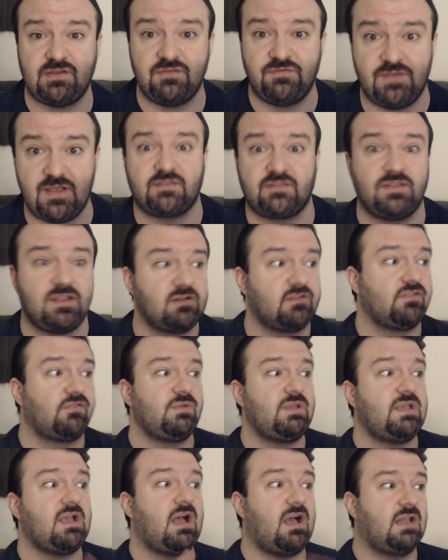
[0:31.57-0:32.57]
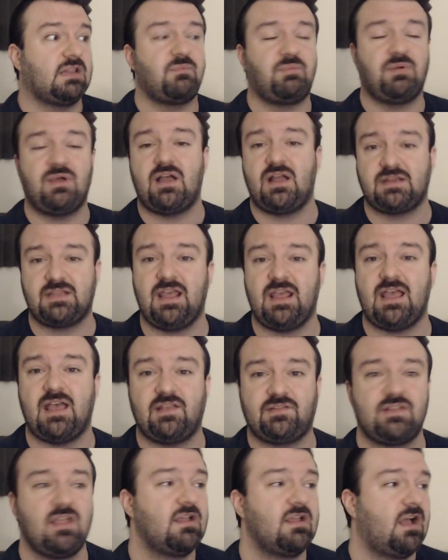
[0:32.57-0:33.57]
In fact, later this week on the
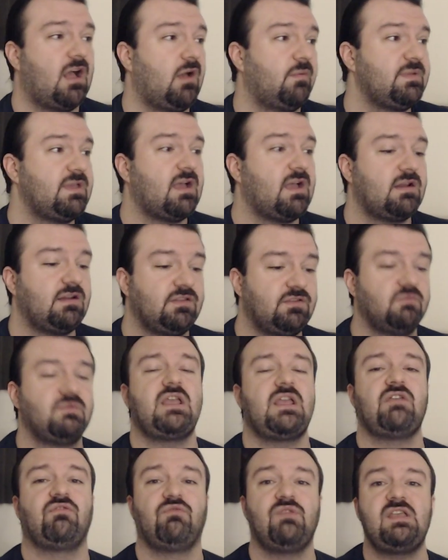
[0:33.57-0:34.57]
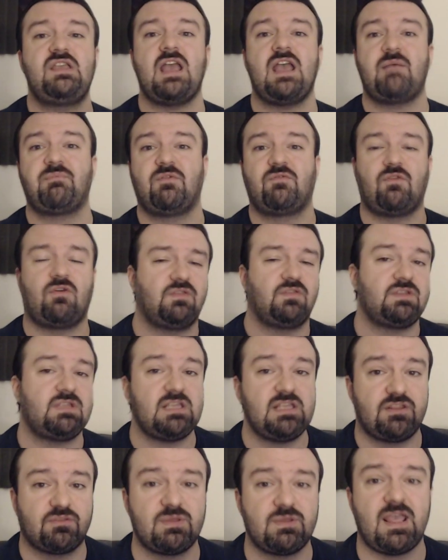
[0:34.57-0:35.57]
podcast, I'll be kind of doing a recap of all the
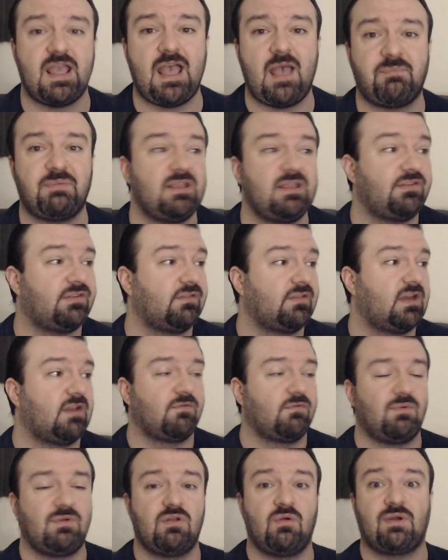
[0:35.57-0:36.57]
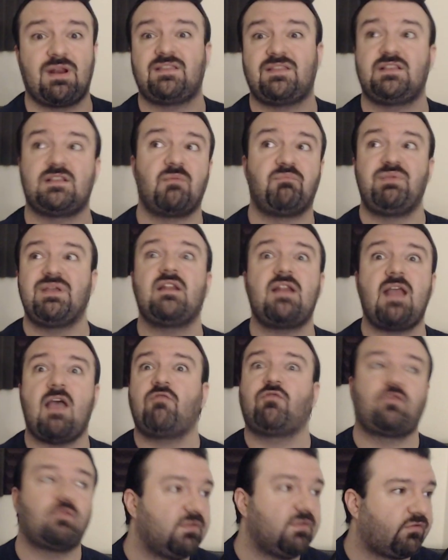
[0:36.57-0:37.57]
E3 happenings and let everyone know what I think the big
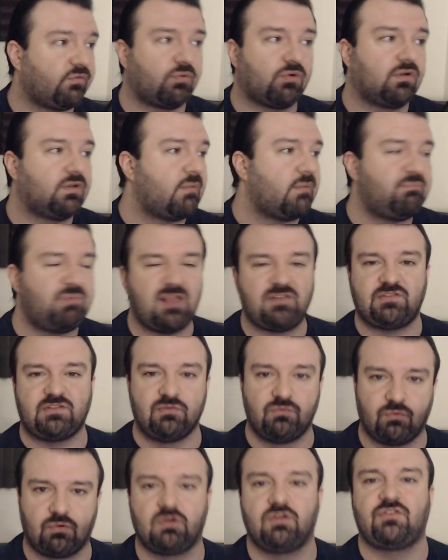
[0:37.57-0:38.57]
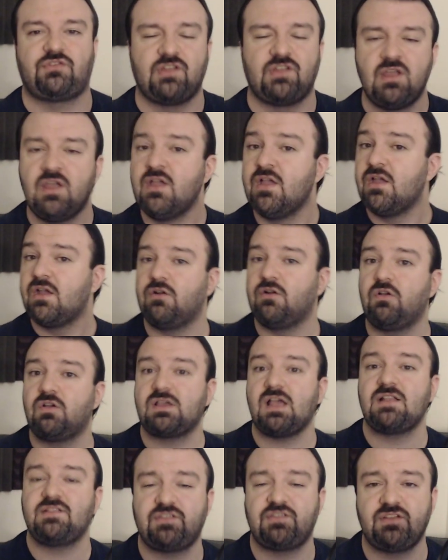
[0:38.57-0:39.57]
announcements were and the best and worst and all
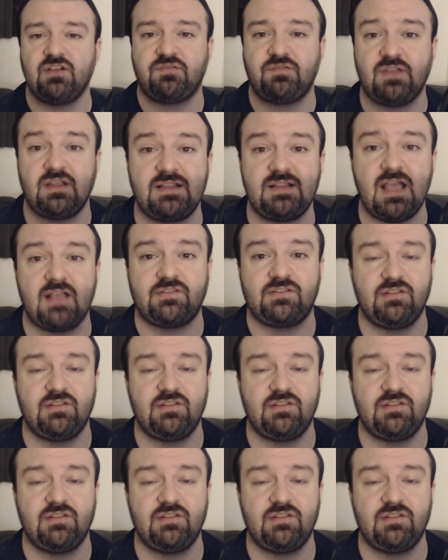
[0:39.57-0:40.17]
kinds of stuff like that.